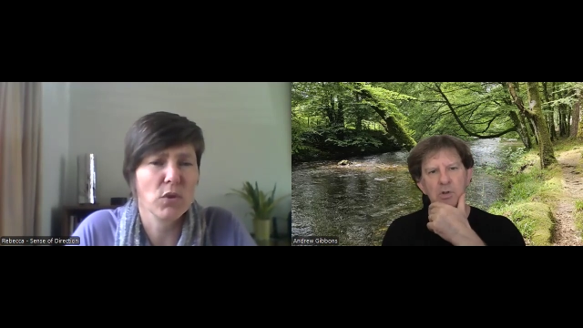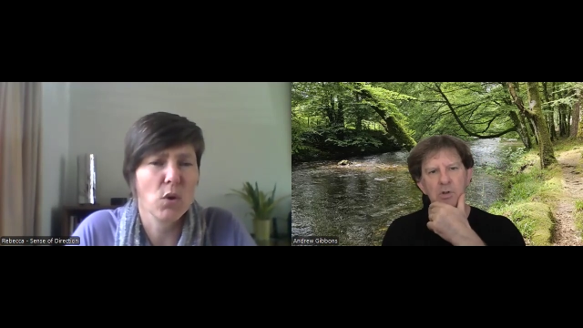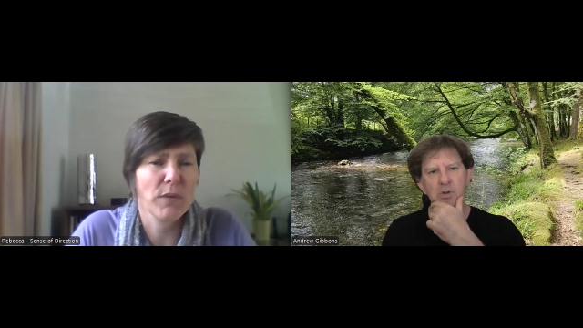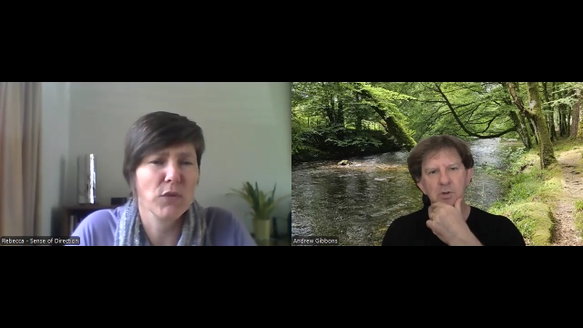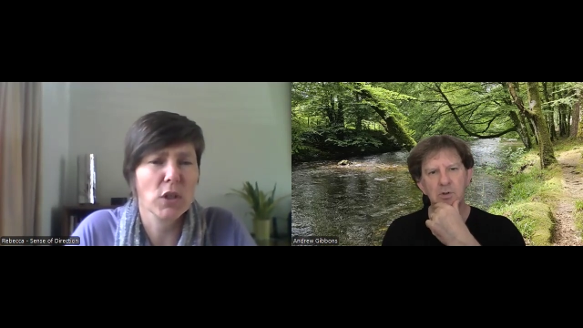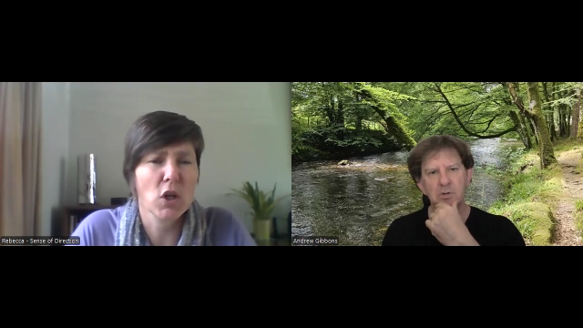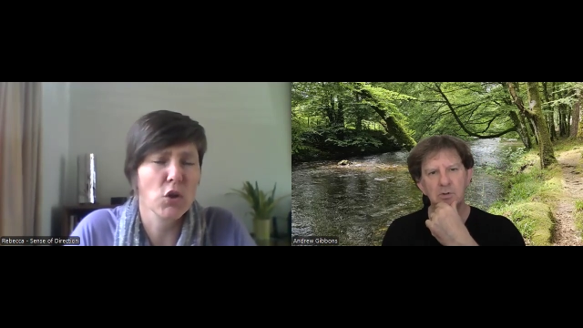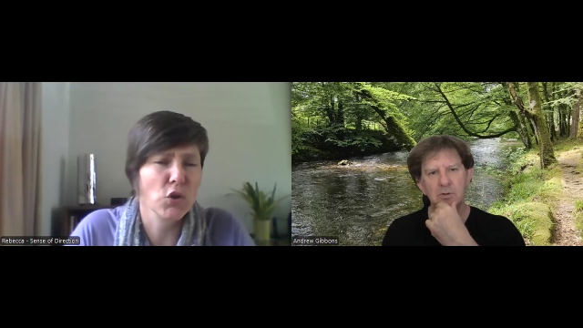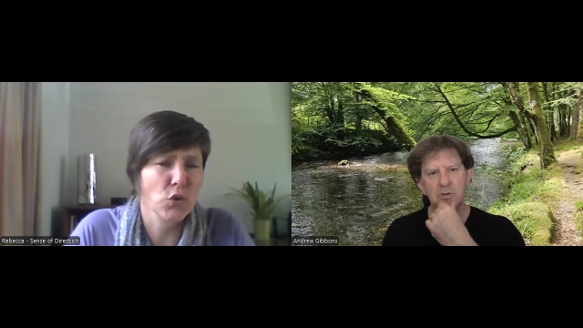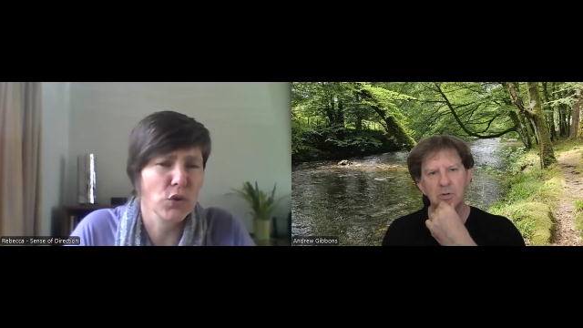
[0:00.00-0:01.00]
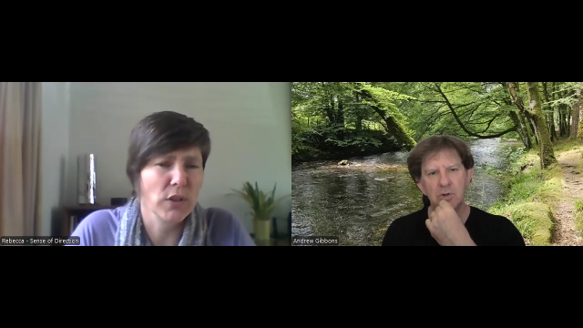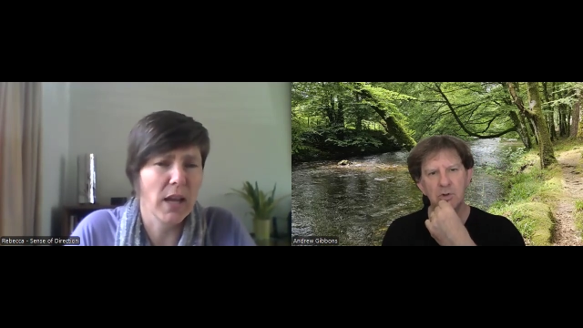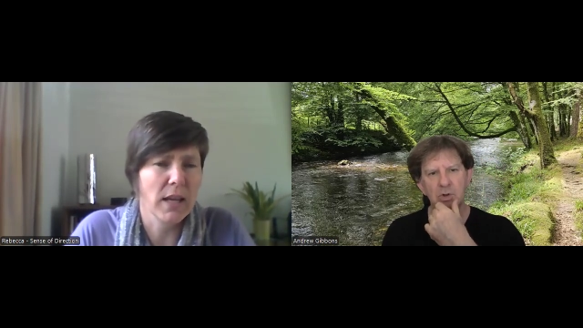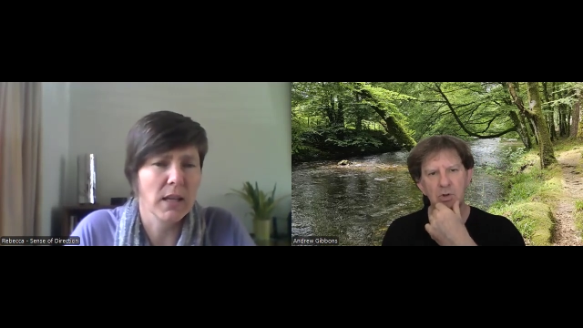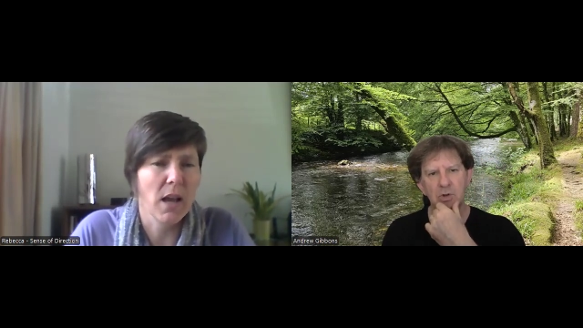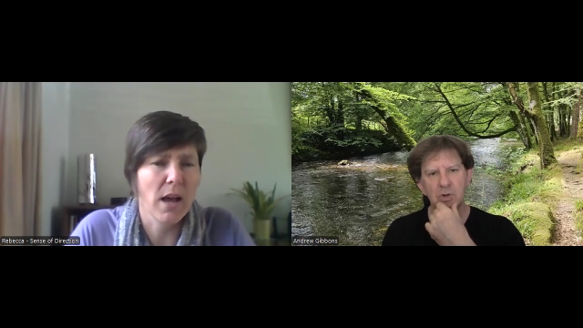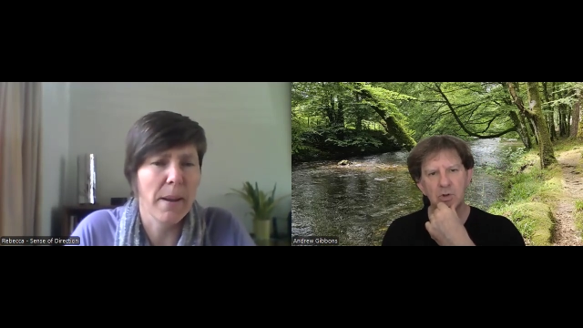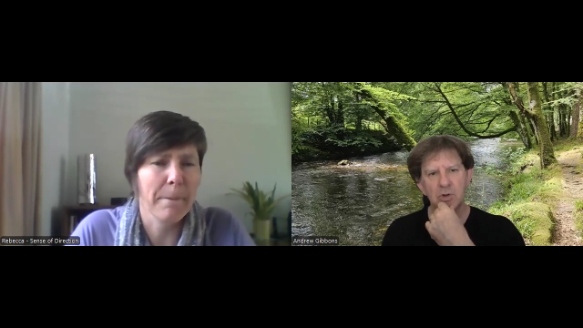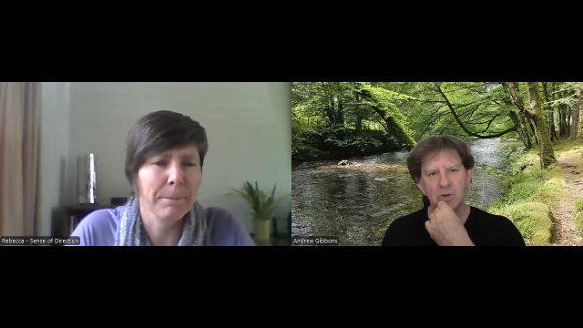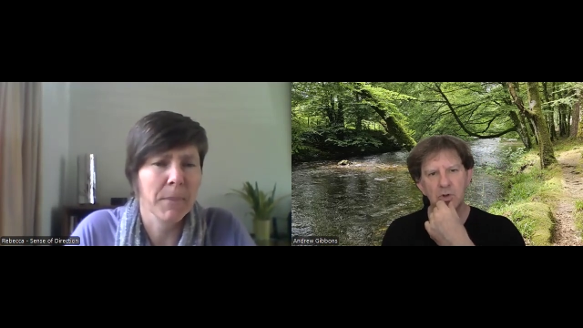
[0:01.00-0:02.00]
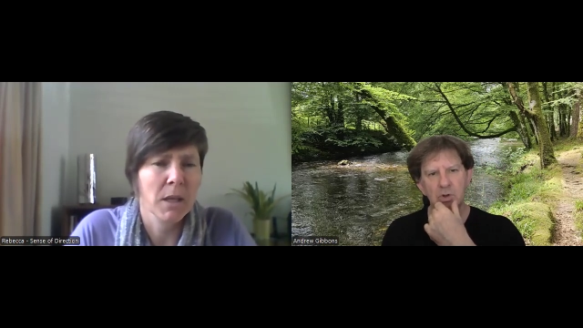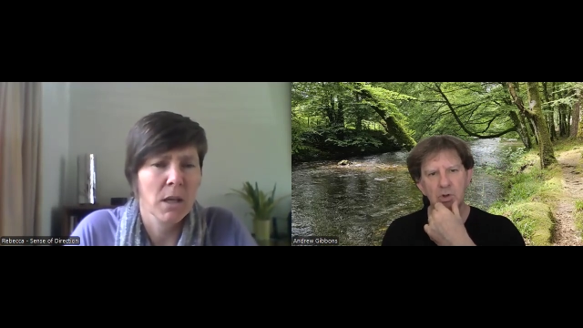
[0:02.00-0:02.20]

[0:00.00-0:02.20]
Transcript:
Speaker 1: So we've done it on a Sunday. Um,